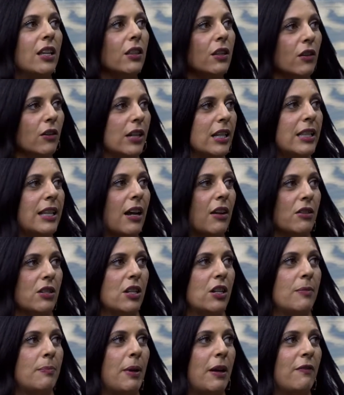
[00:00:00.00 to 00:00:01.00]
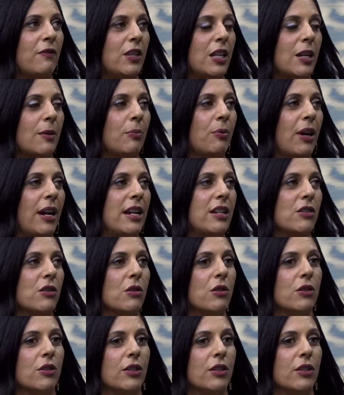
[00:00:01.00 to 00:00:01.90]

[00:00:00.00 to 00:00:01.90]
30,000 above the appraisal,